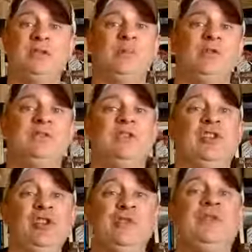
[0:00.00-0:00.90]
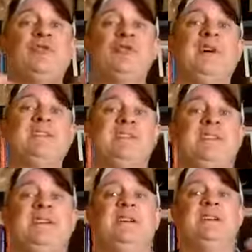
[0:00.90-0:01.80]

the person that you've entrusted